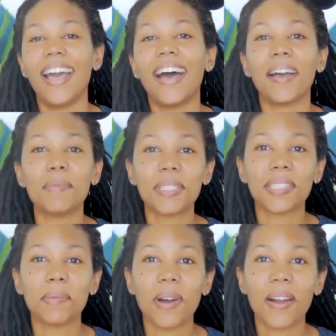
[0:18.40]
I'm
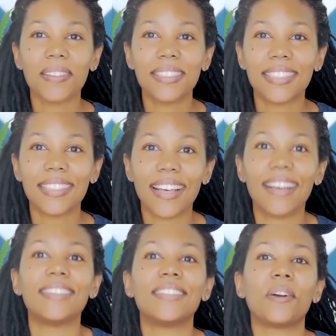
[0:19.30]
Selima Harleston
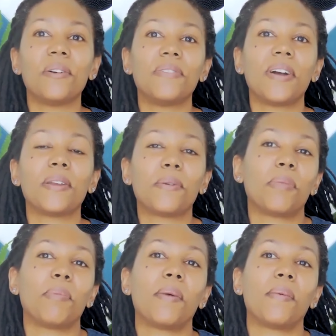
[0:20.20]
Lust, co-founder
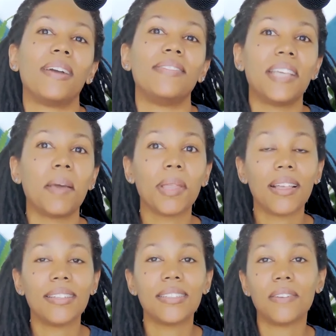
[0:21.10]
with my wife, Tammy
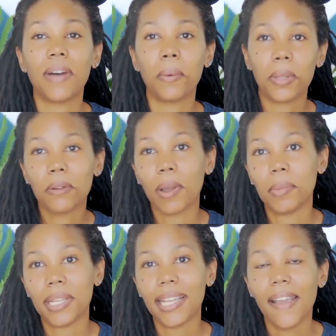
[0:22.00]
Lust, of Iwilla
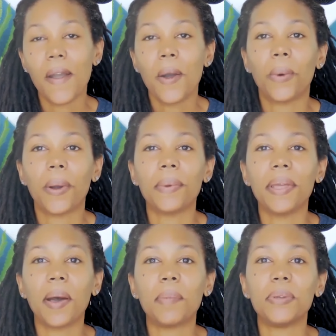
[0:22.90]
Remedy, where we
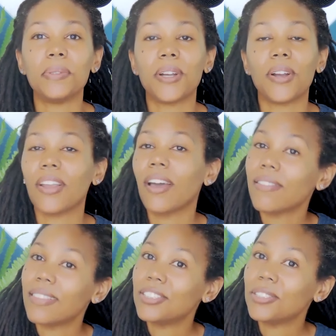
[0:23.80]
help you turn your
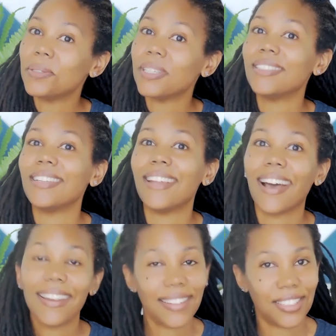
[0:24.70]
health issues into
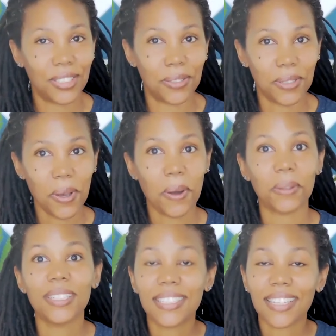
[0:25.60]
non-issues
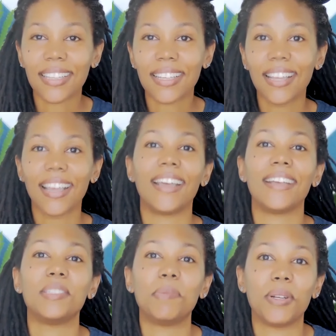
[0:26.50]
holistically
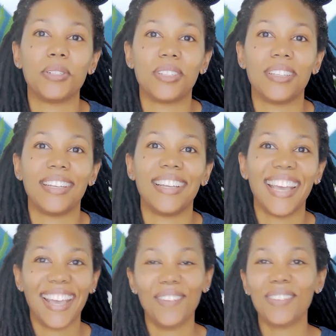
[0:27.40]
and spiritually
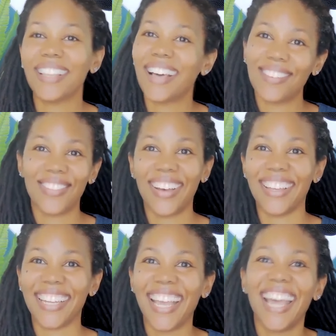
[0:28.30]
and with a lot of fun.
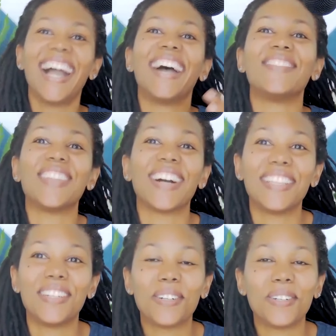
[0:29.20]
I've taught
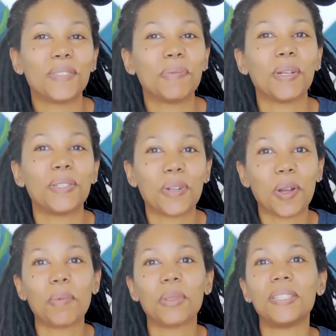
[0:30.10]
clinical spiritual
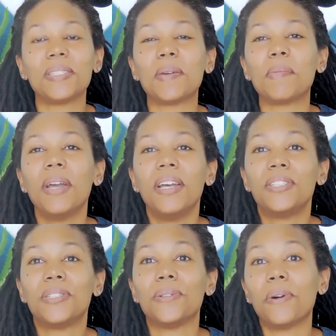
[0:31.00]
herbalism
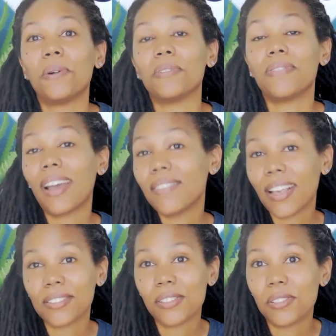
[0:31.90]
to over
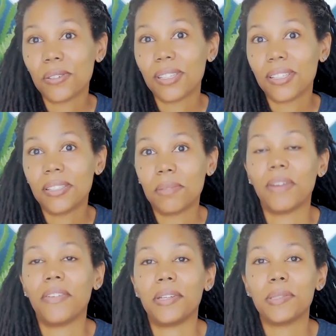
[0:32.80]
5,000 students in my
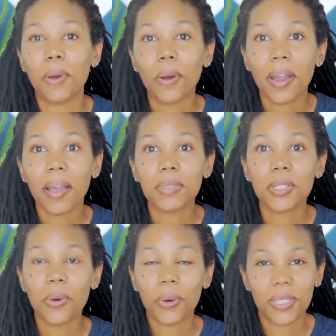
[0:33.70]
various programs and
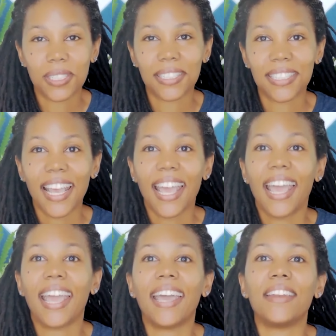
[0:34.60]
courses,
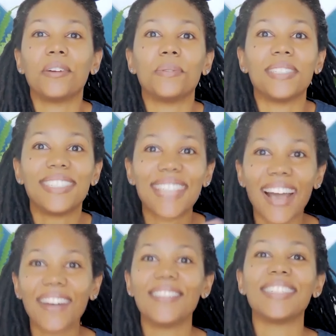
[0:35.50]
and a
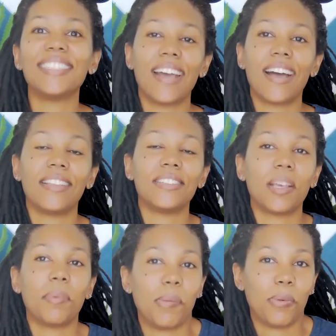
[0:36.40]
resounding challenge
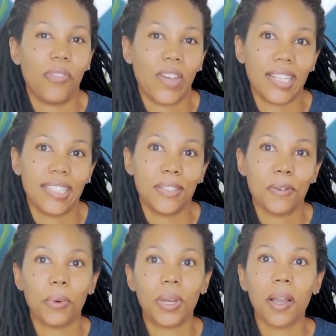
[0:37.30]
that people face
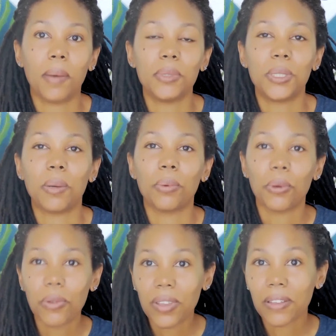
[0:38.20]
when it comes to
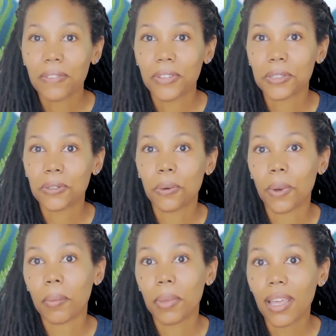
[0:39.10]
improving their physical
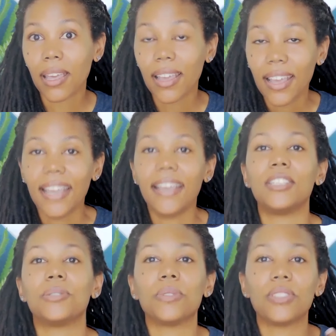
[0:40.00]
well-being
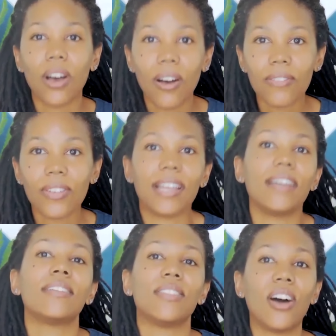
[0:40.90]
is
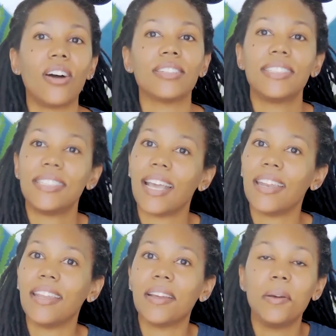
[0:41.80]
resolving
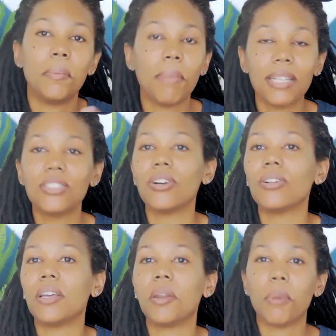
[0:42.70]
long-standing
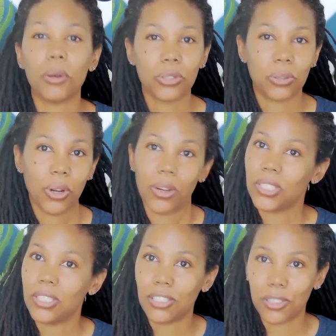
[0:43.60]
mental and emotional
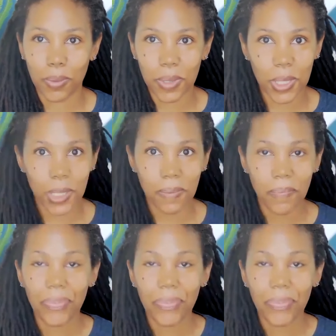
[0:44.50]
hurts and disturbances.